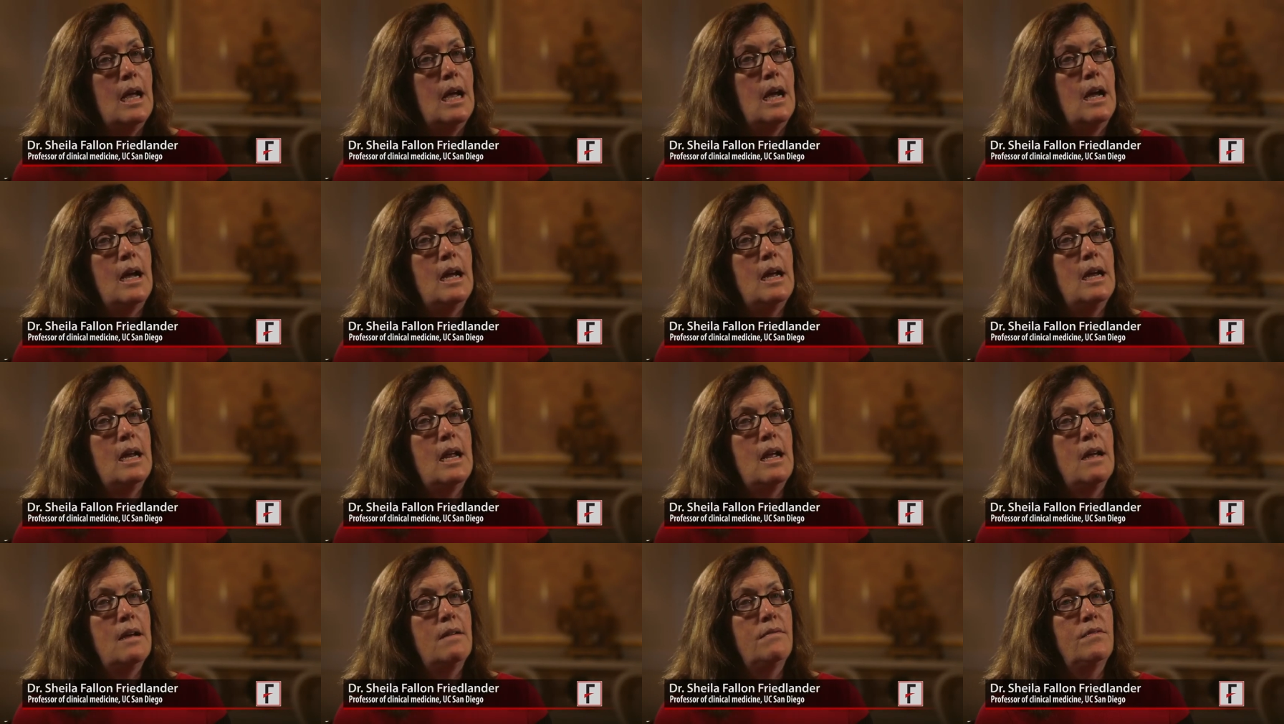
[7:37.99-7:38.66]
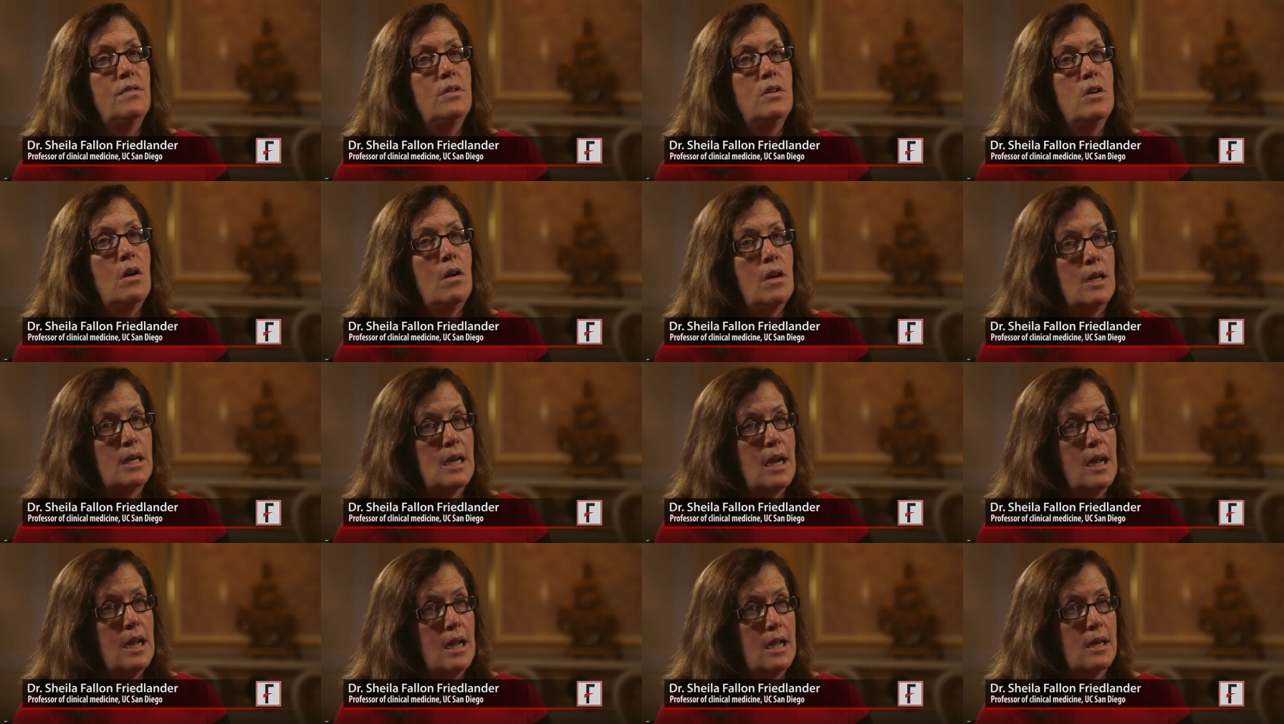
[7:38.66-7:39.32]
I have
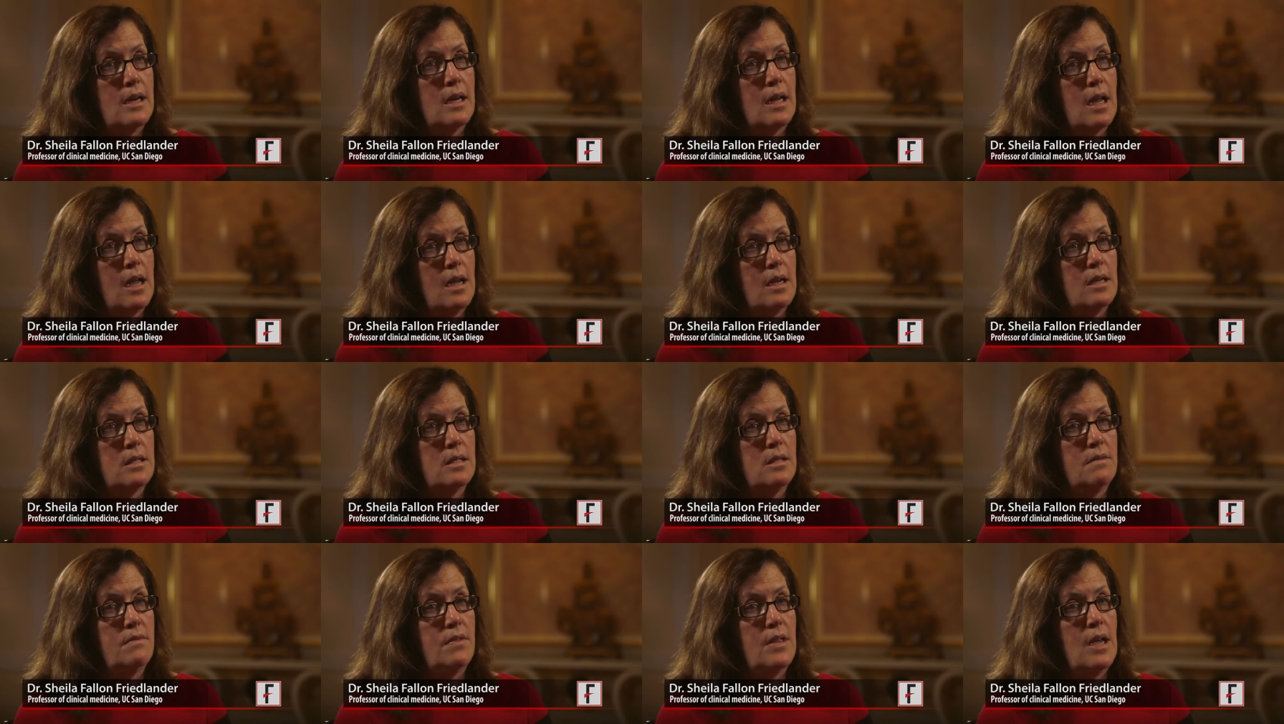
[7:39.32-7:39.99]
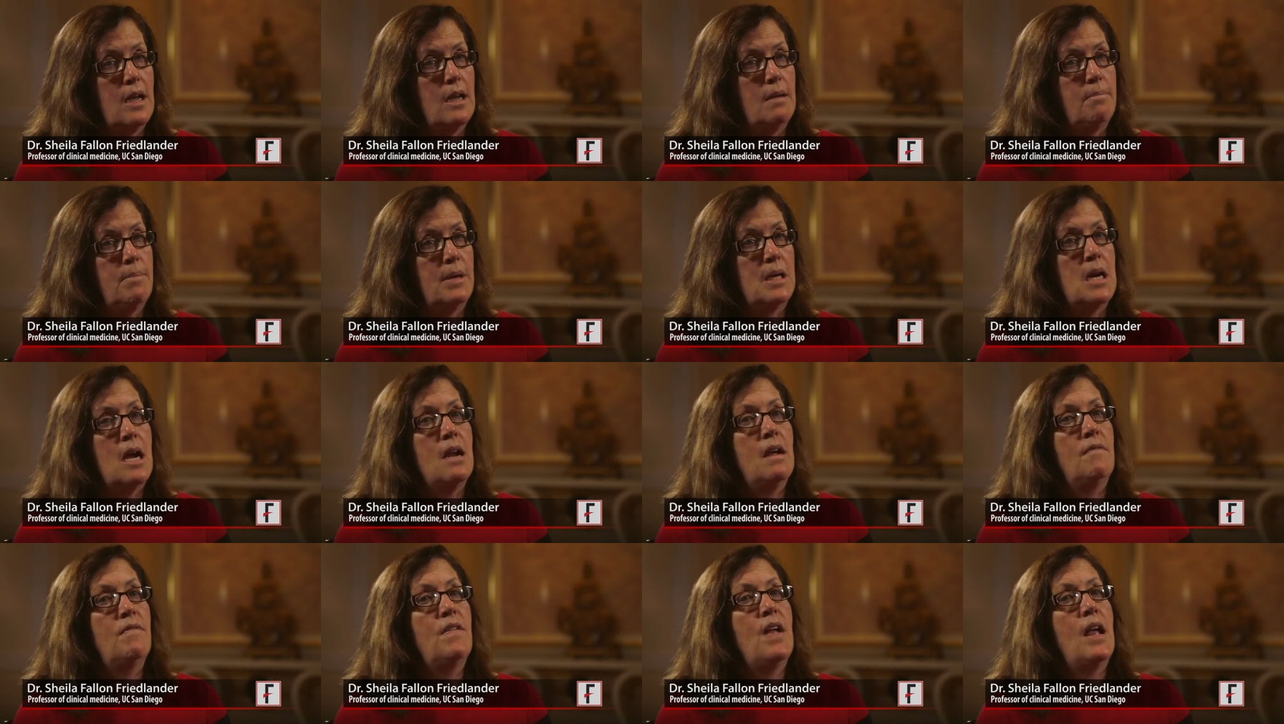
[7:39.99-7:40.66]
not had a case of that, but
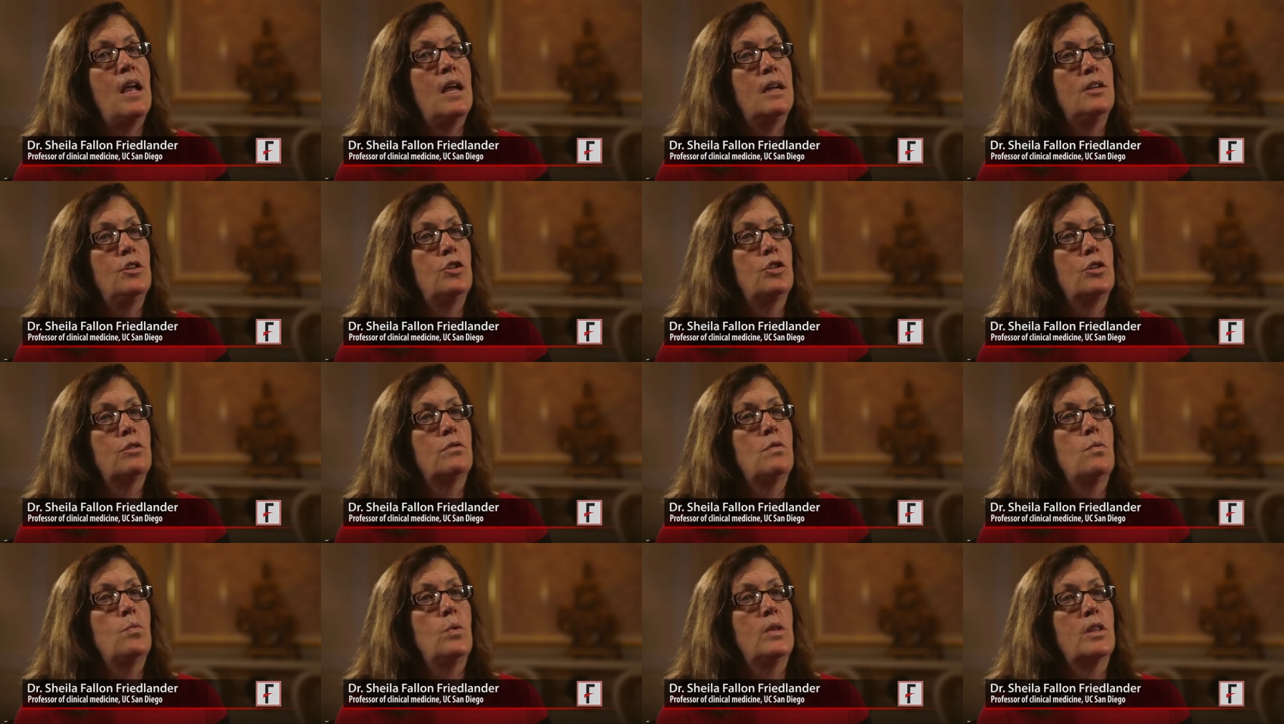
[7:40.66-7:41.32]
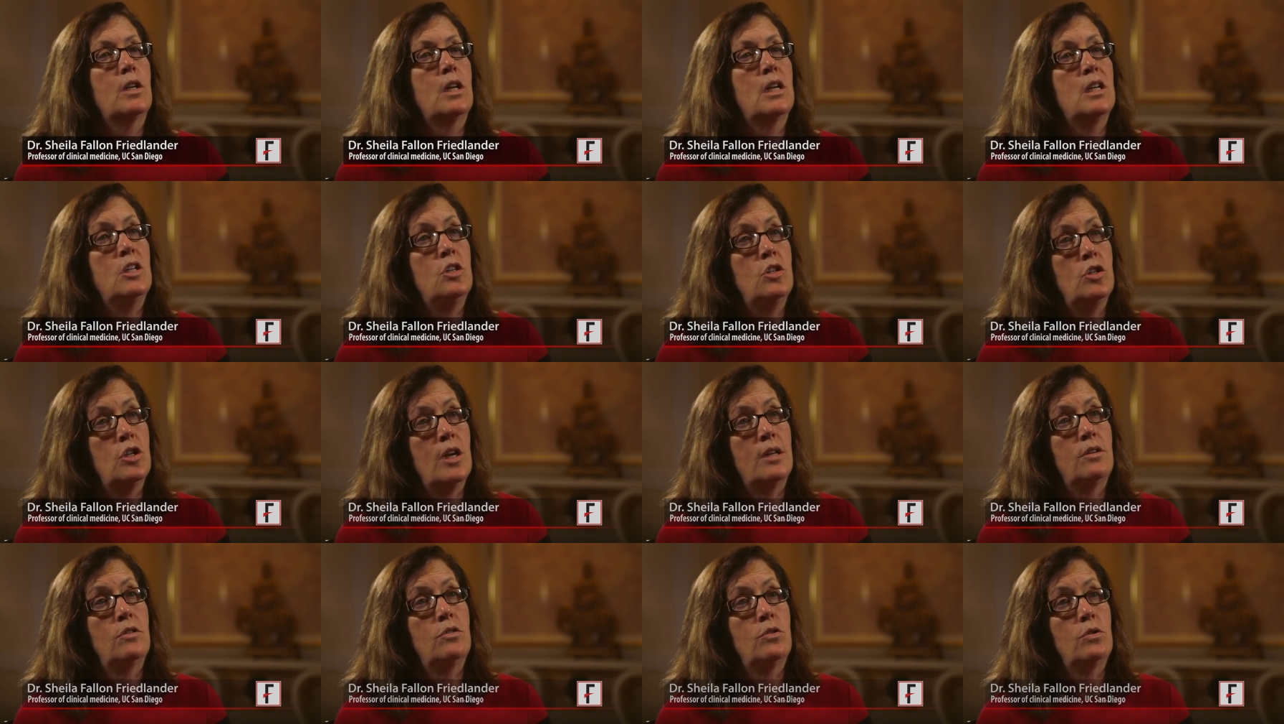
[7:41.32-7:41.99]
I have had children with
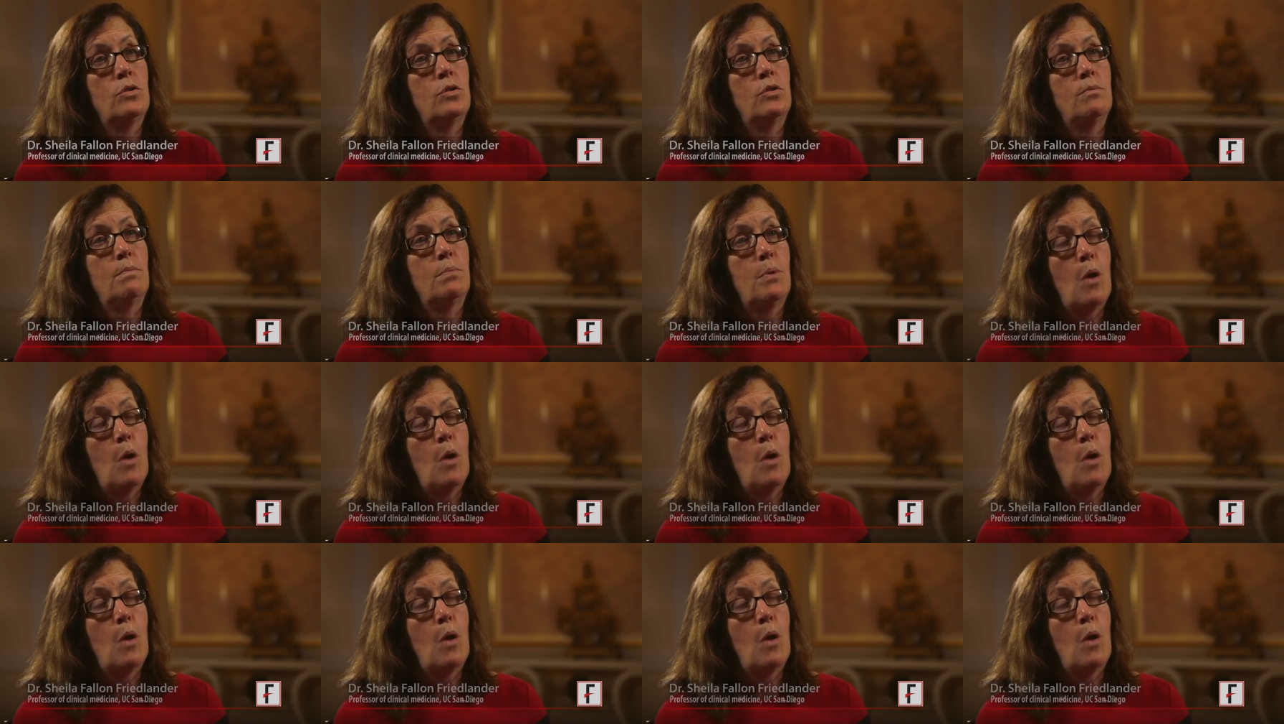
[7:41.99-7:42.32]
congenital,